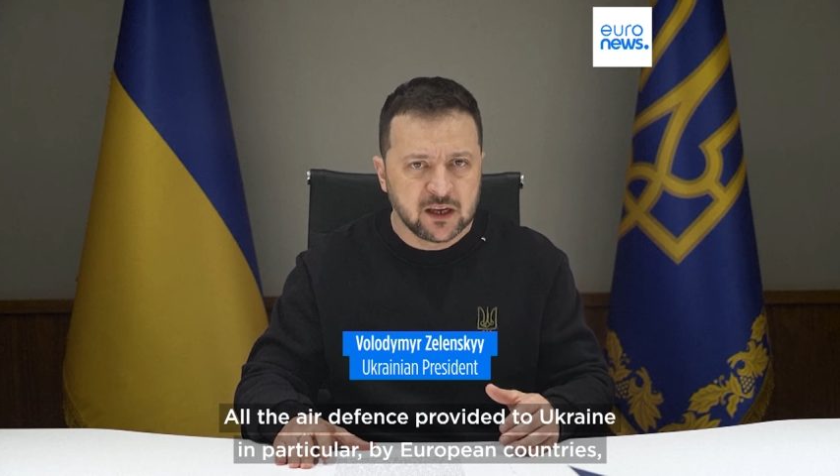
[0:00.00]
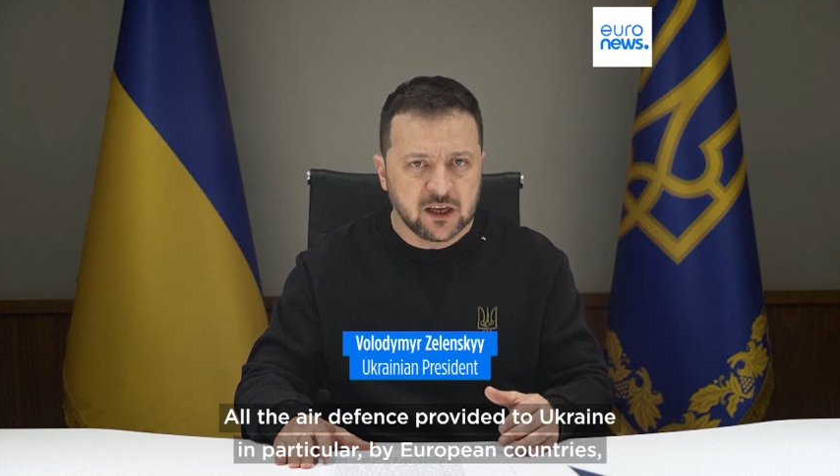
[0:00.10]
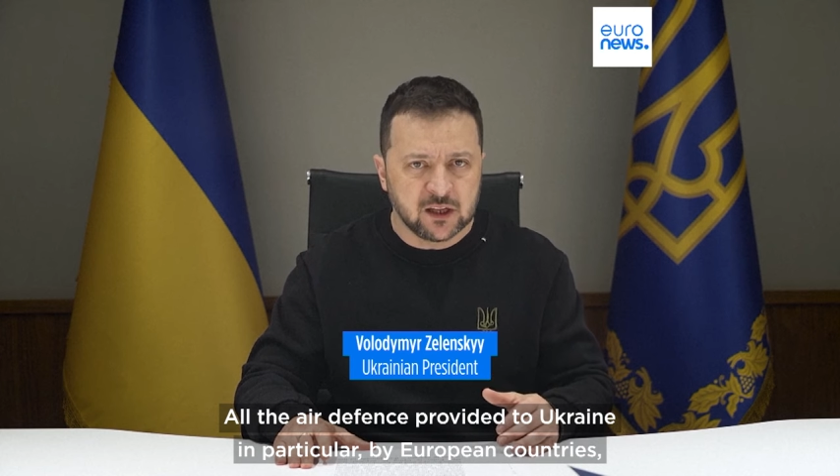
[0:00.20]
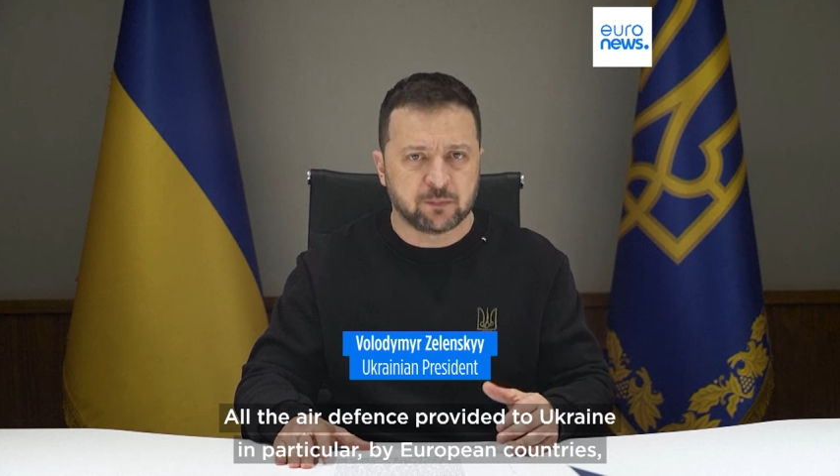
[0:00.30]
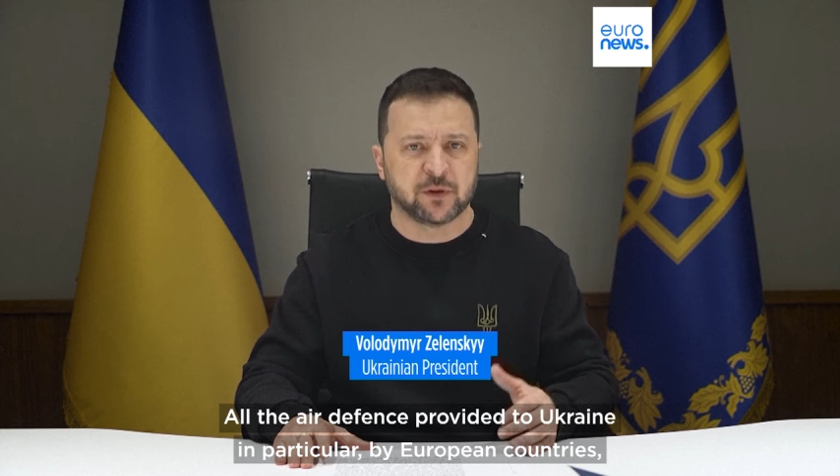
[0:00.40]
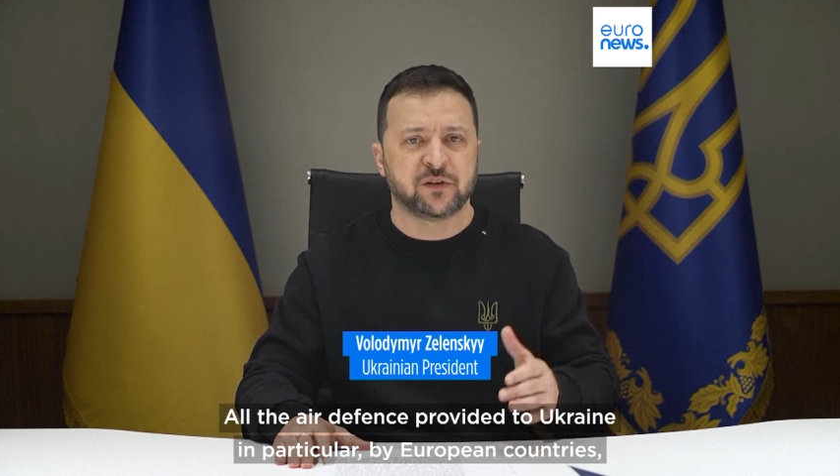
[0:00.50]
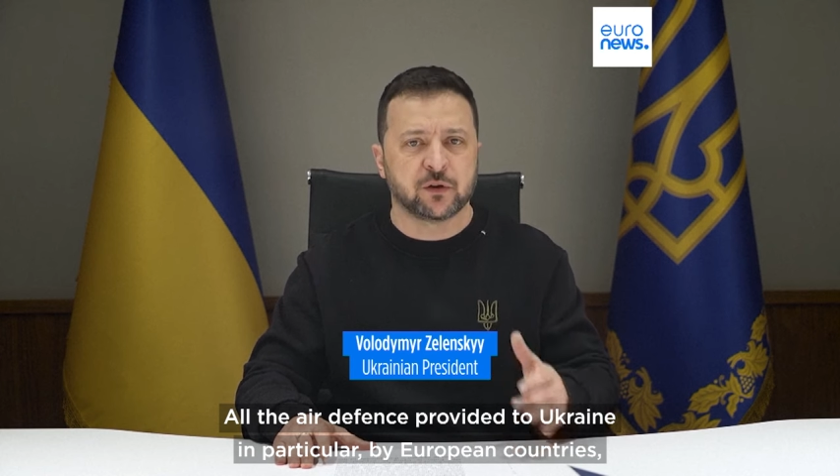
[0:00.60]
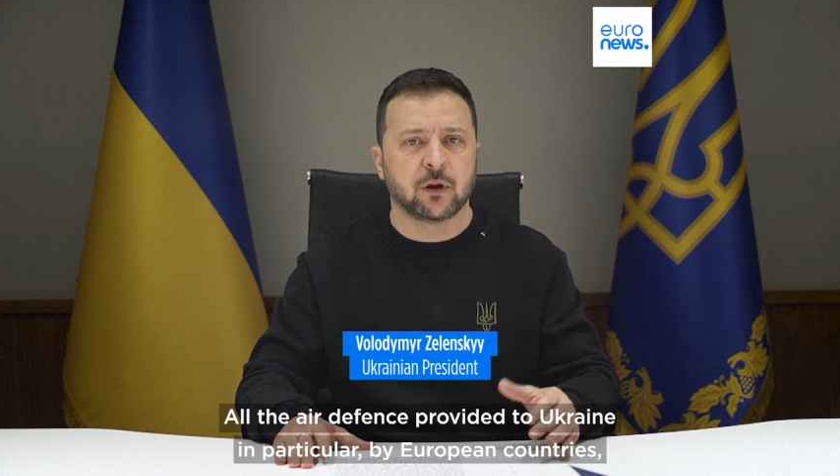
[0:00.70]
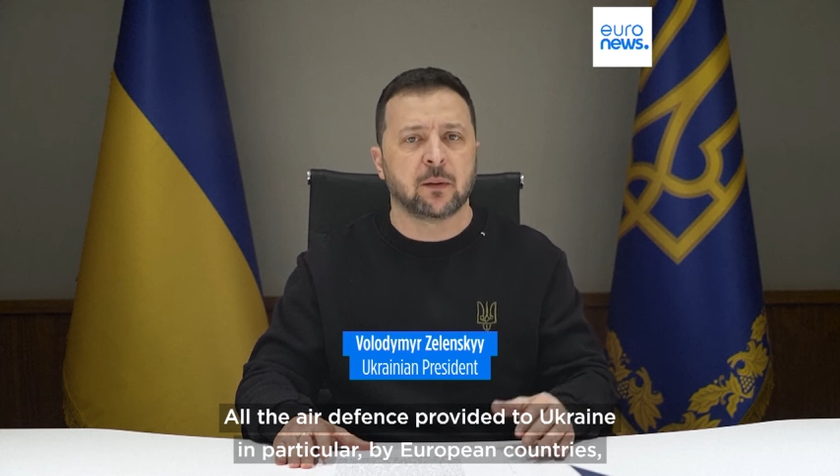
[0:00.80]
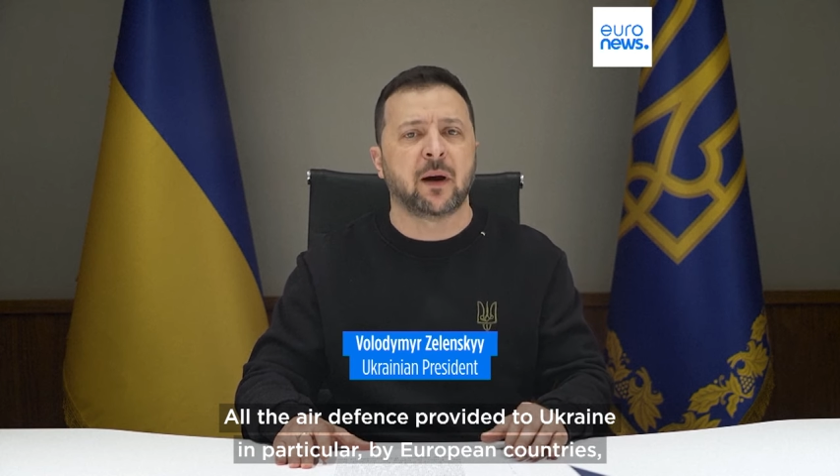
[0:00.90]
in
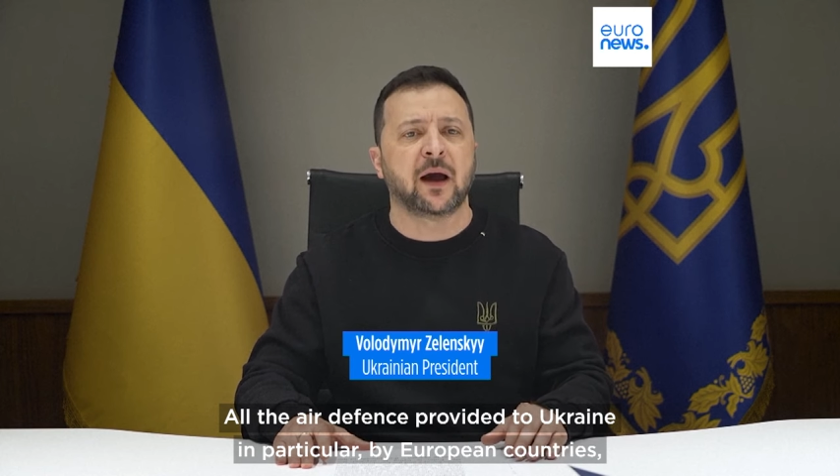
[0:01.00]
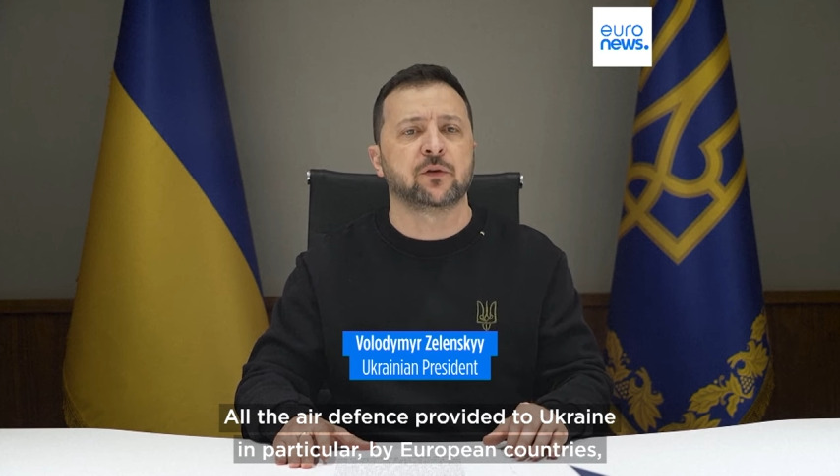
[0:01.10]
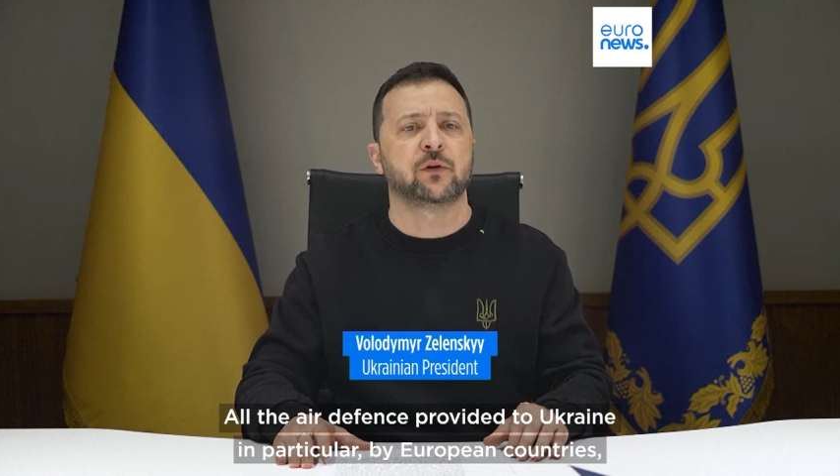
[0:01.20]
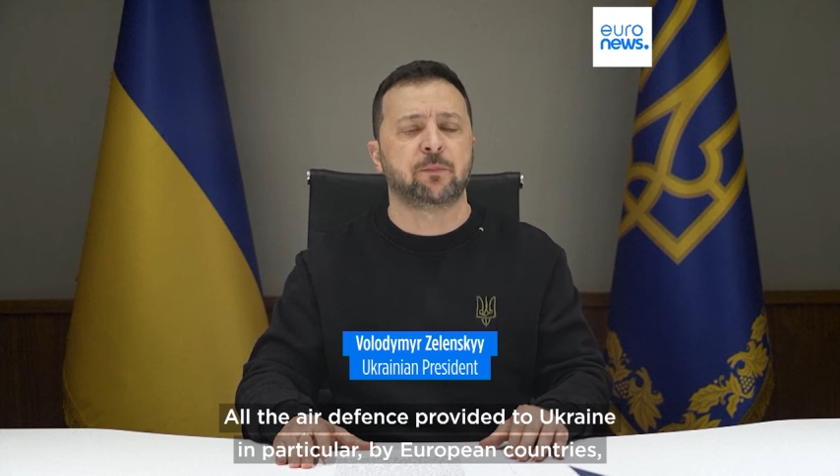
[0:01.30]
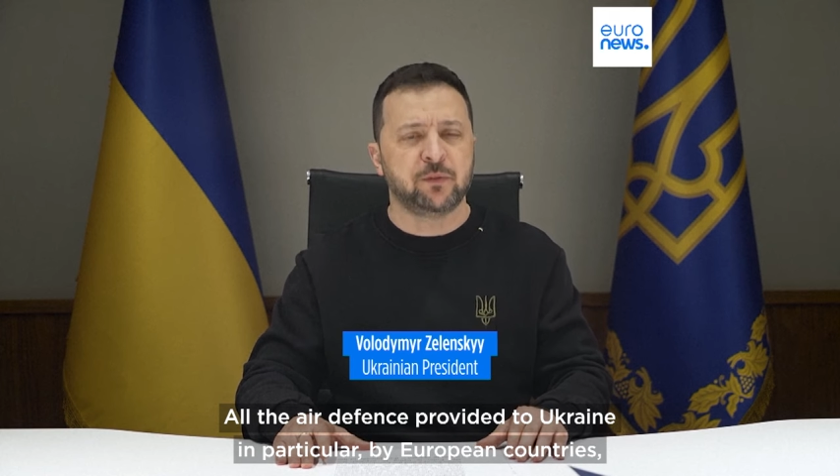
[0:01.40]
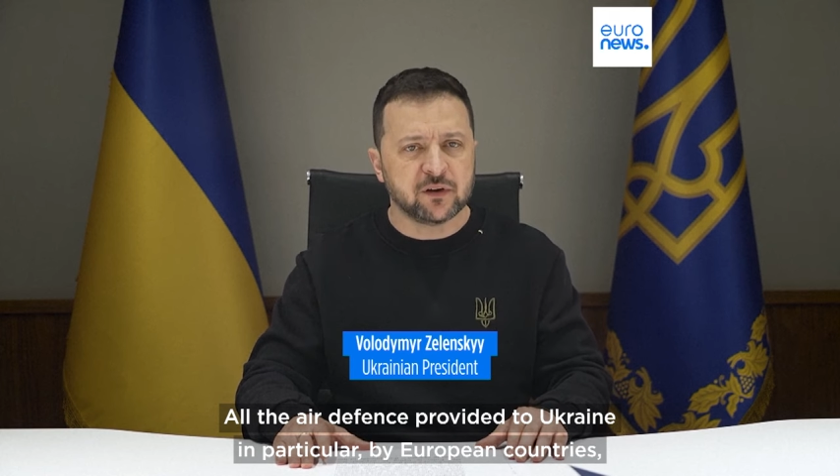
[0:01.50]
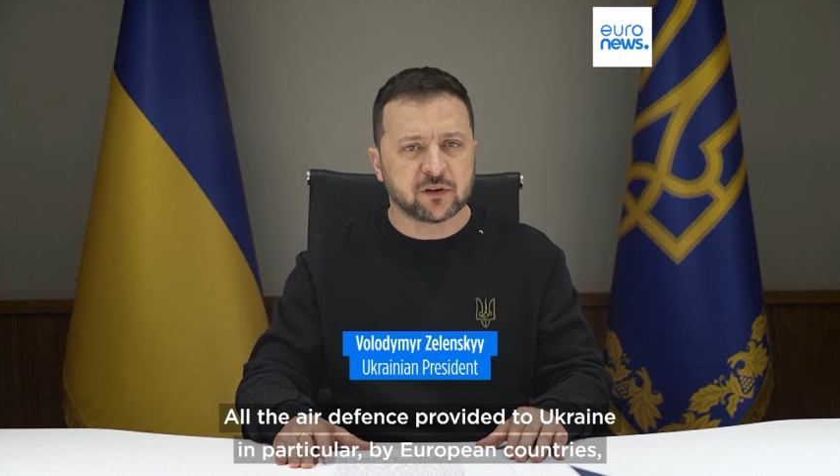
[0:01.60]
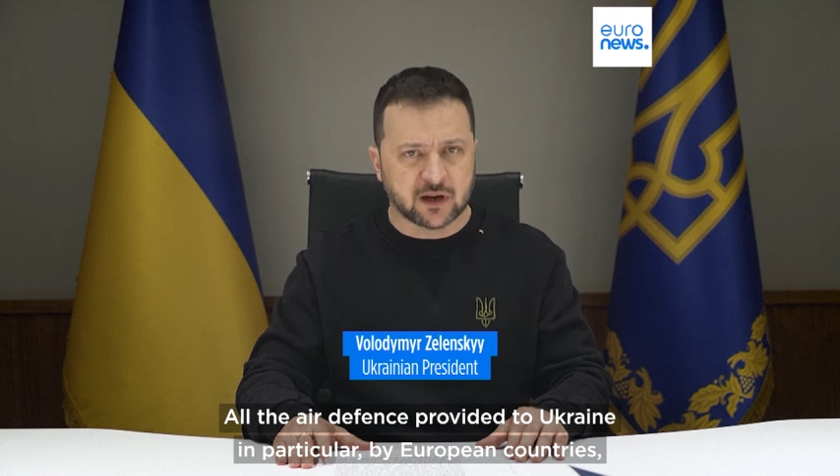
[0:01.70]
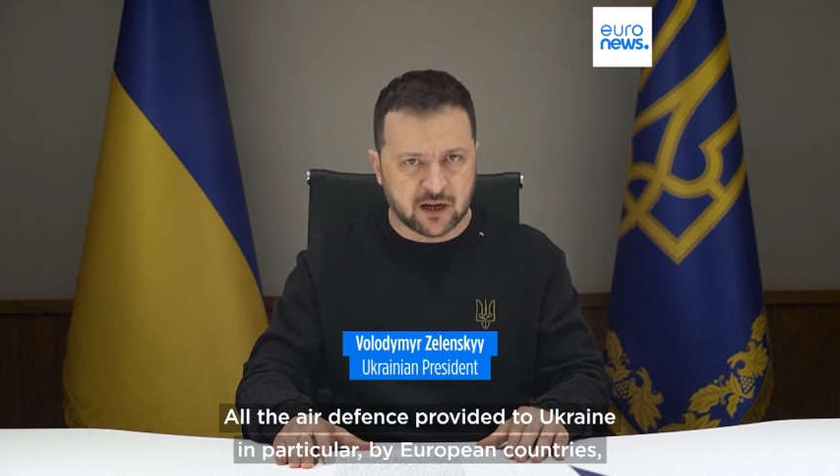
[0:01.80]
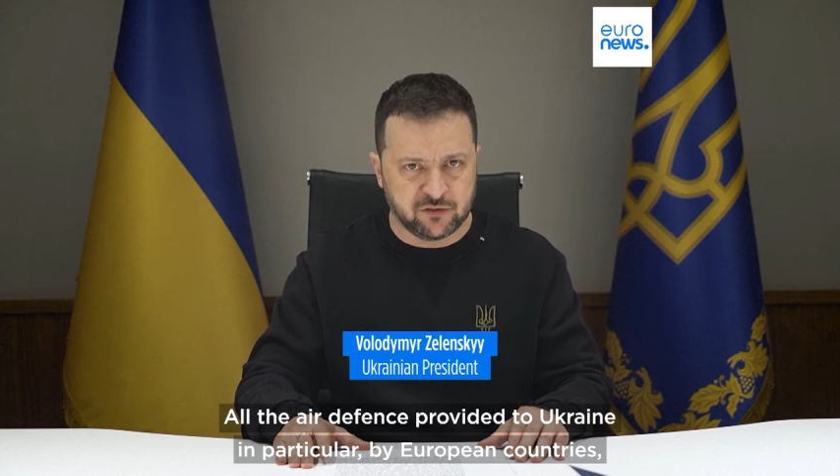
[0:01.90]
particular by European
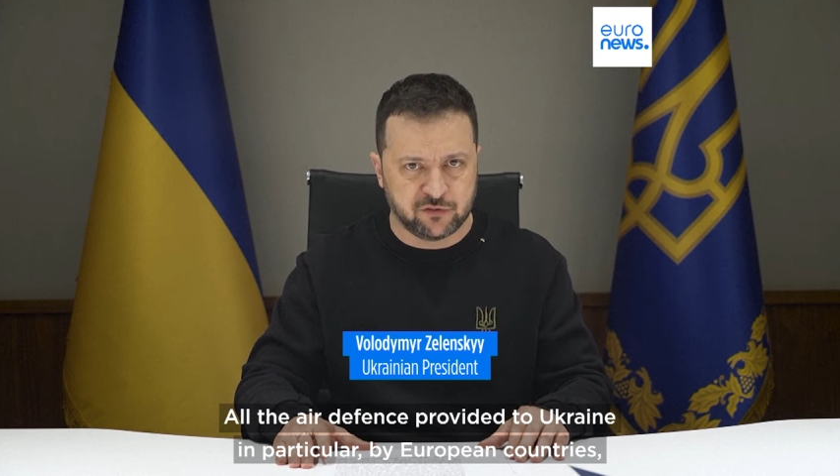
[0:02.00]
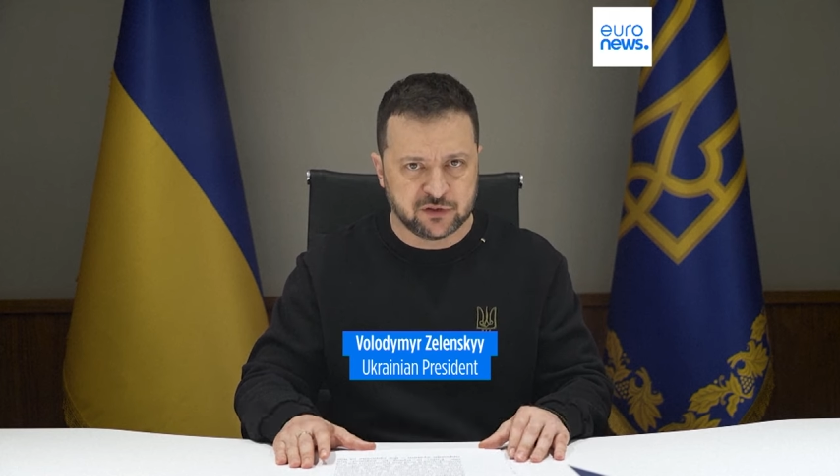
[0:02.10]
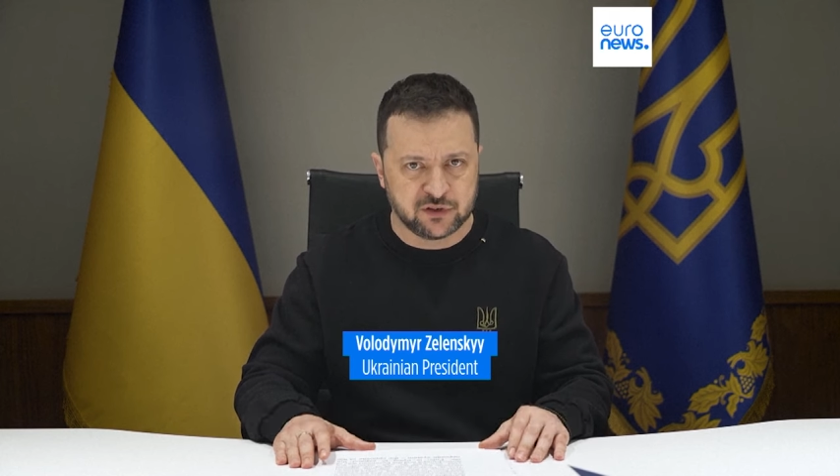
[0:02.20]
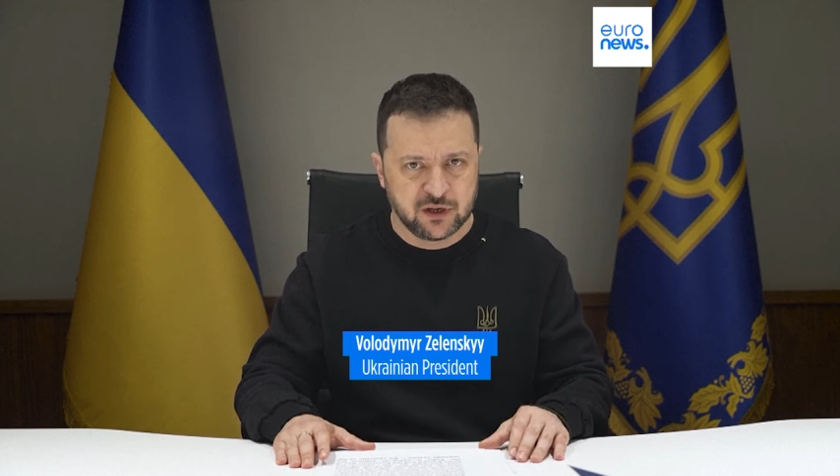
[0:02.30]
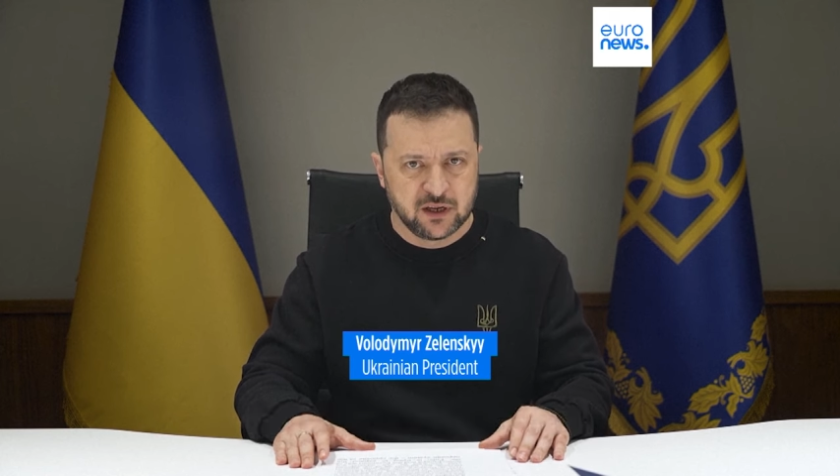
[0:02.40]
countries,